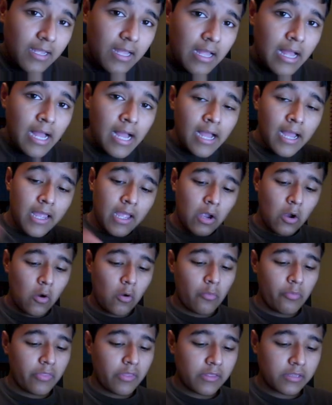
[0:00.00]
I
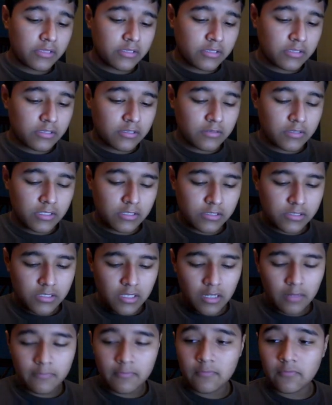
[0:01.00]
hope this is
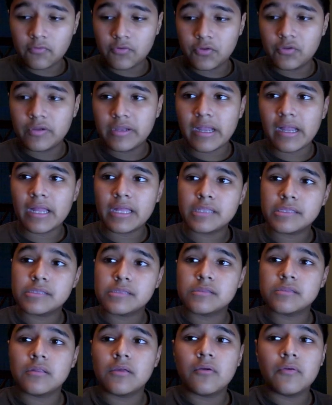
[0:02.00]
helpful for you guys,
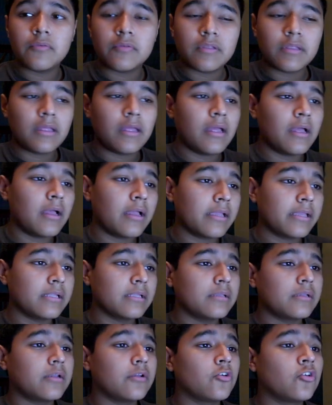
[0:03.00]
so I
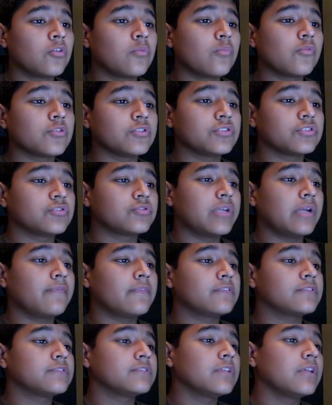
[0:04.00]
can earn more
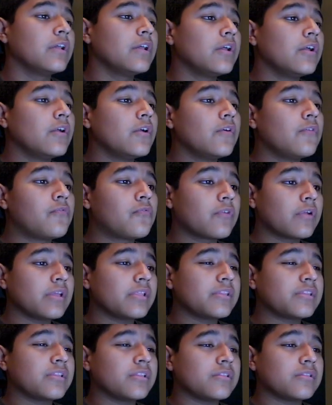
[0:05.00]
subscribers. For
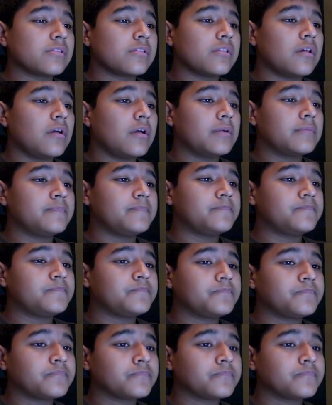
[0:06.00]
instance, um,